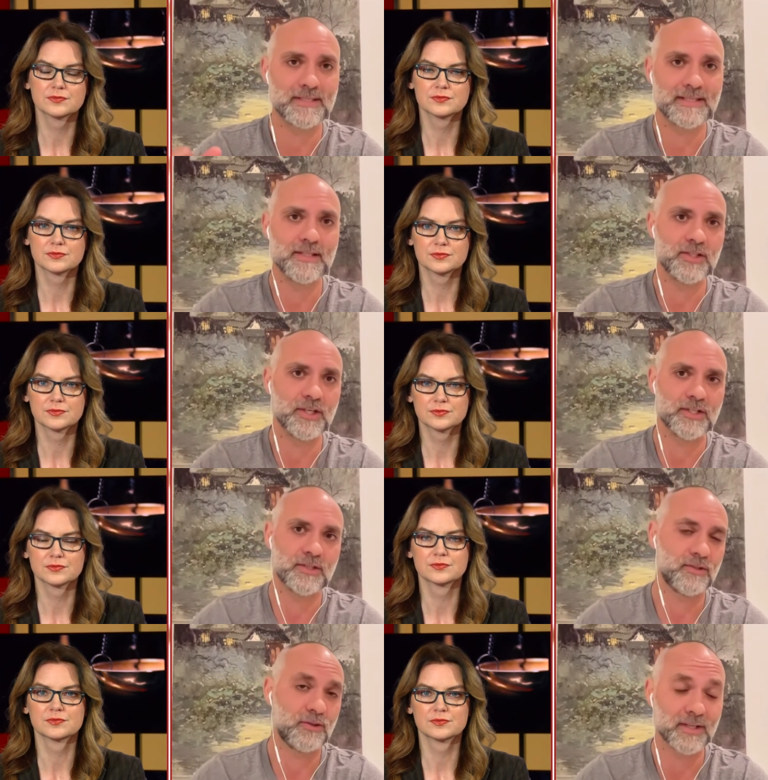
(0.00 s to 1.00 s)
Speaker 1: seize
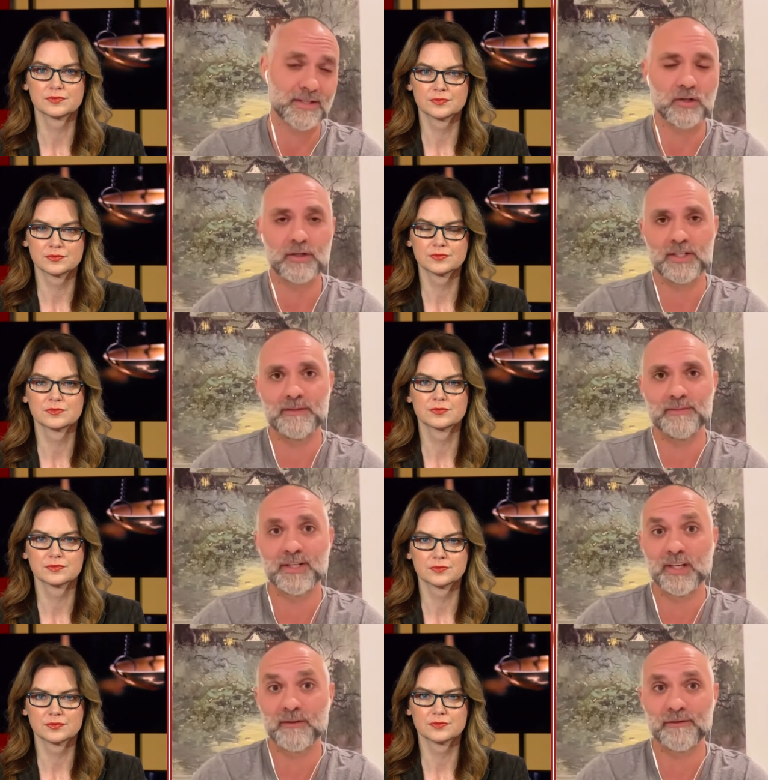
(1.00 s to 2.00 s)
drugs, drugs and crush them
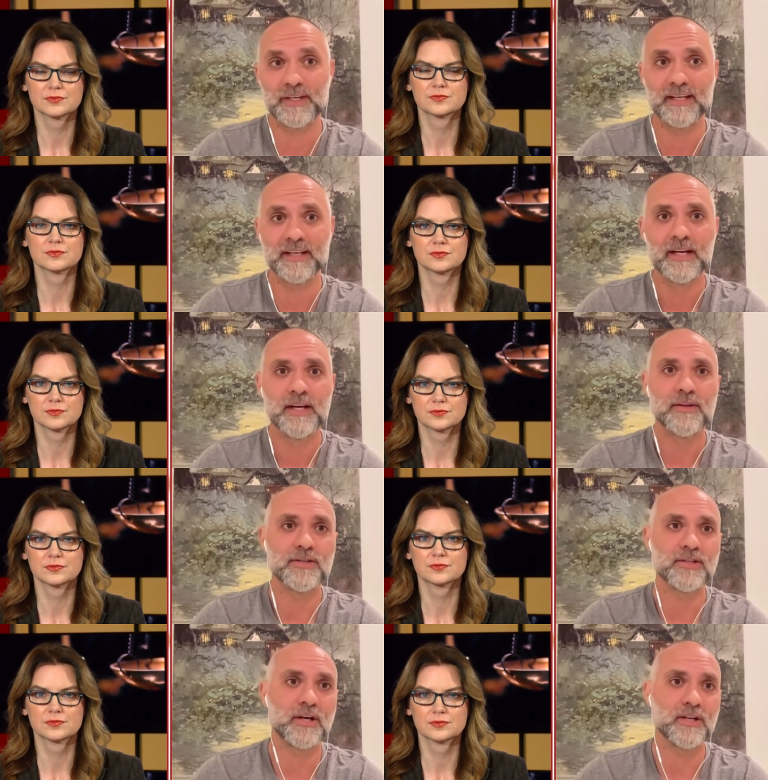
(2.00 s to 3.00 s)
under their feet.
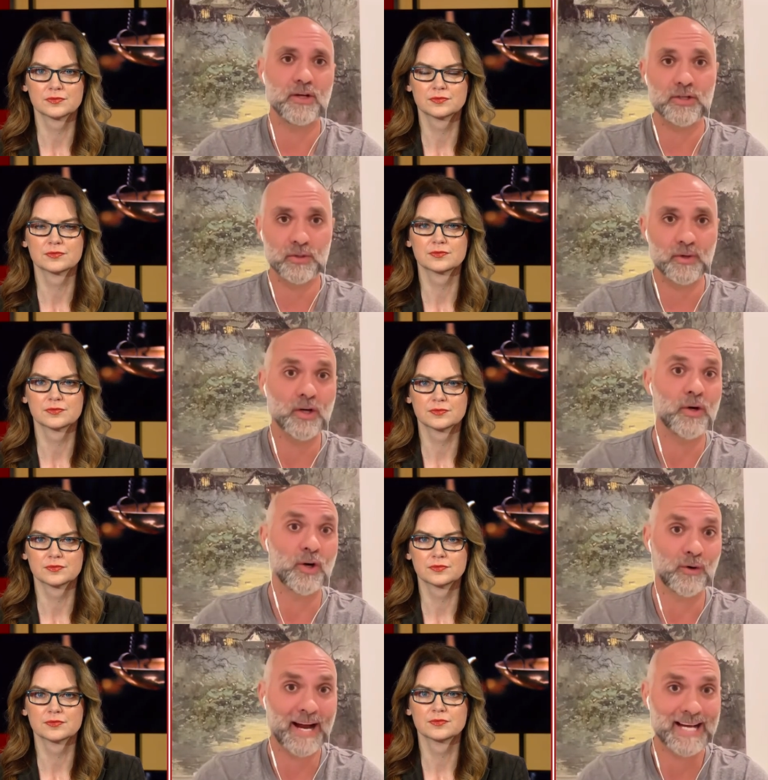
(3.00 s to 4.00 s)
There's also ongoing
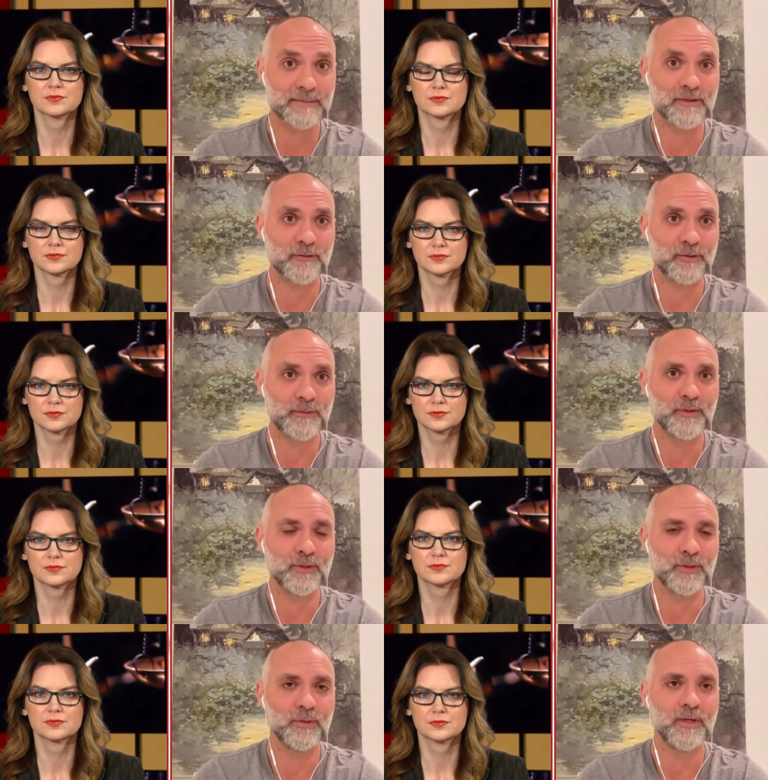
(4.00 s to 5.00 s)
harassment of people
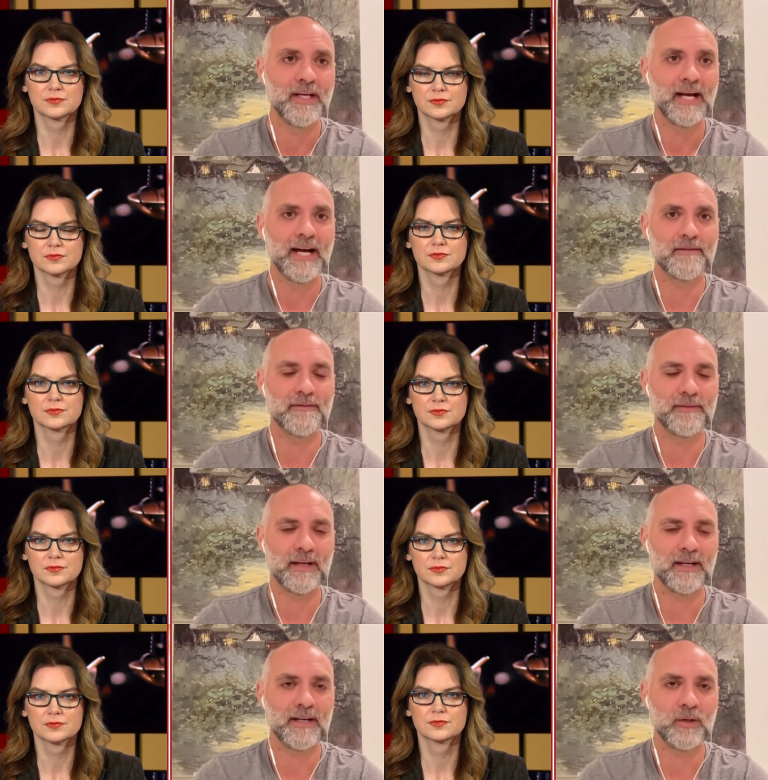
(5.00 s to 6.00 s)
who have
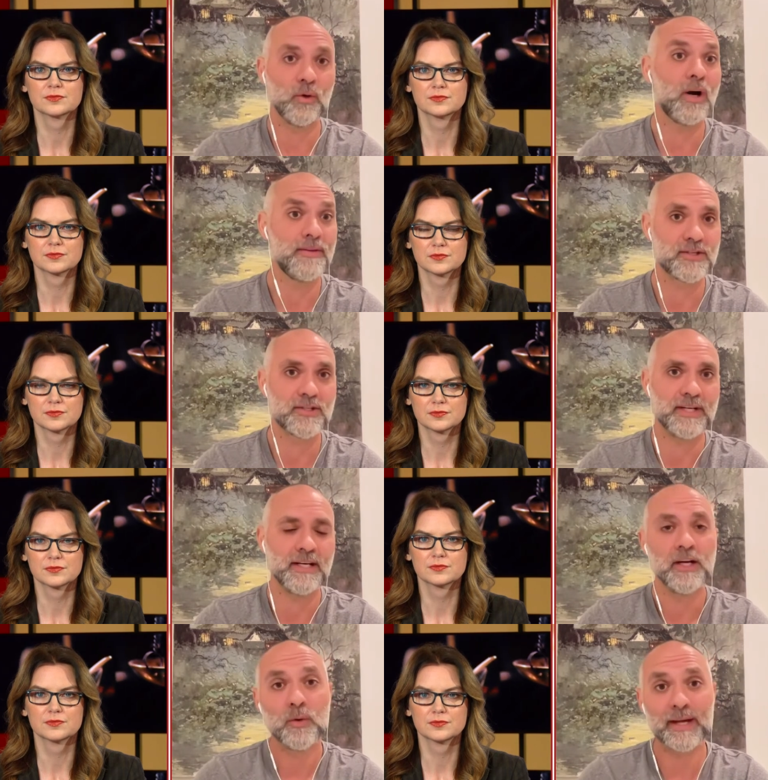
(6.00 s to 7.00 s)
uh, who are on the street.
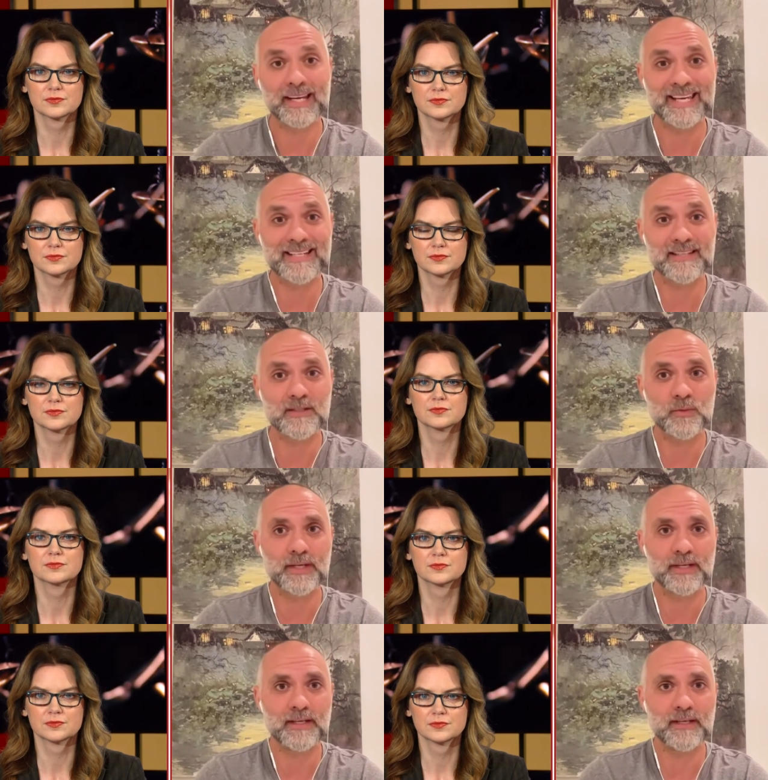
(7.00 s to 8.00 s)
We had a case this
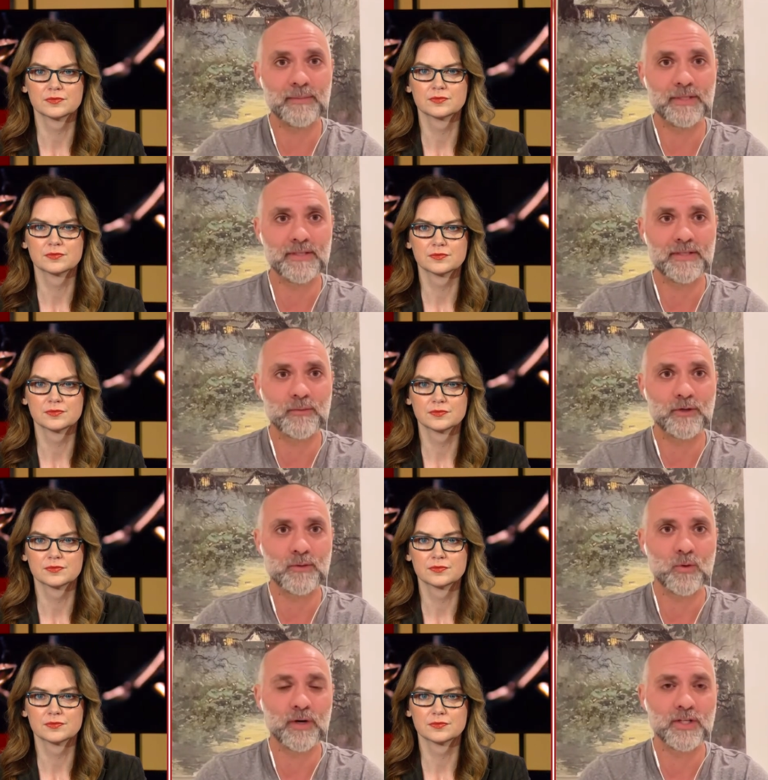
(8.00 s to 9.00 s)
week in BC Supreme
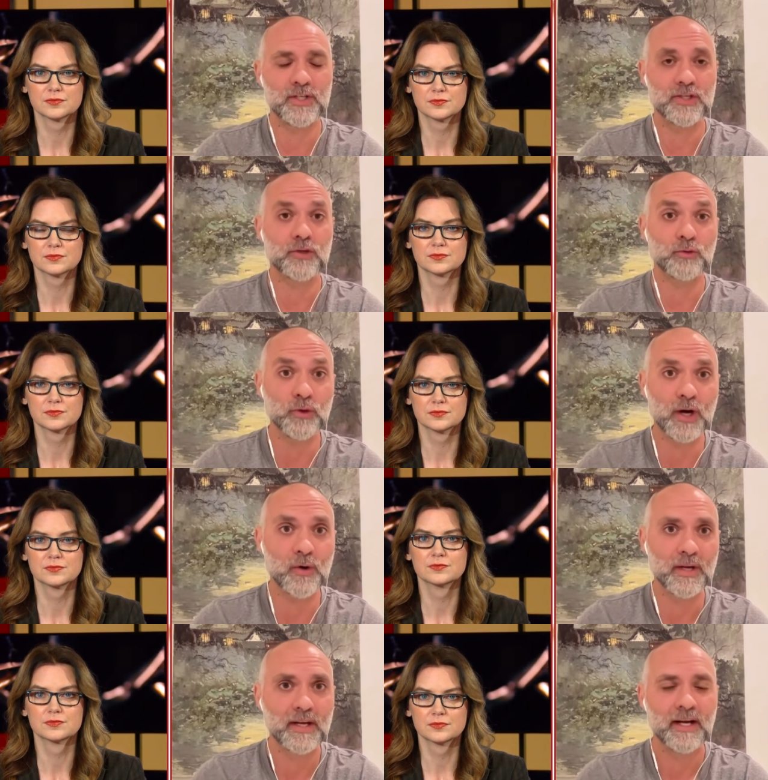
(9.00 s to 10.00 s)
Court. A judge threw
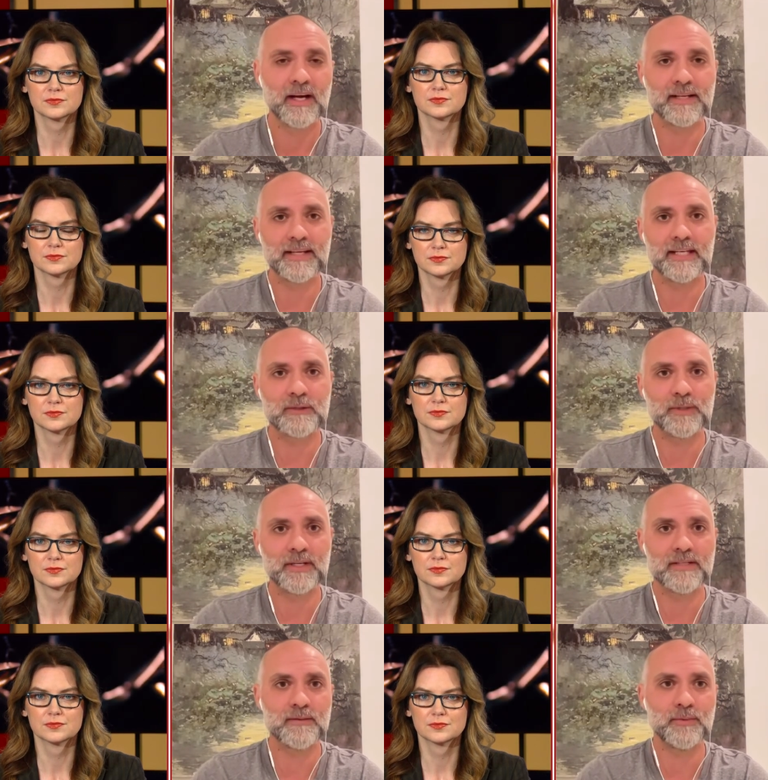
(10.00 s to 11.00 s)
out a case
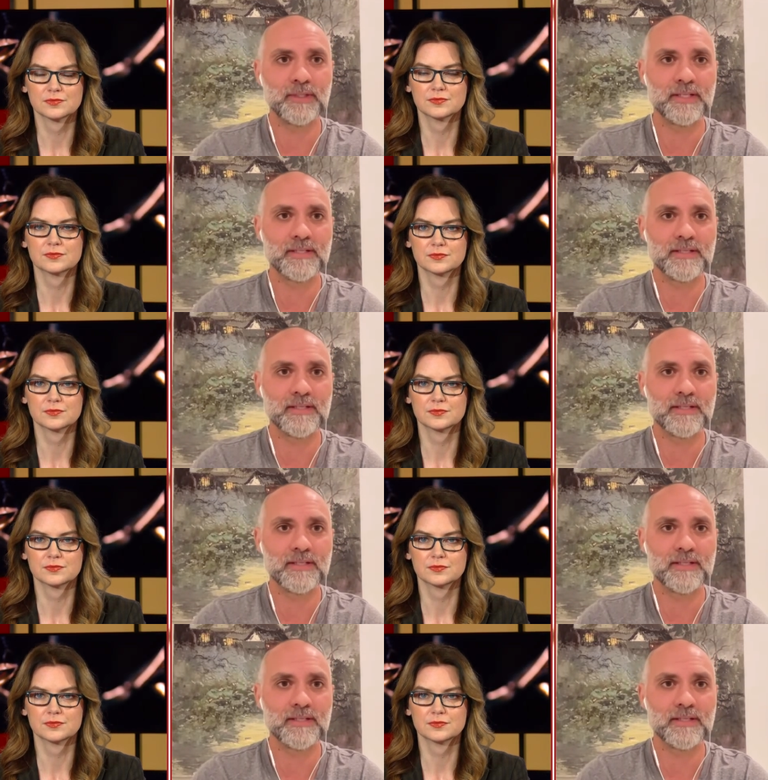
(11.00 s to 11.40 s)
because the police said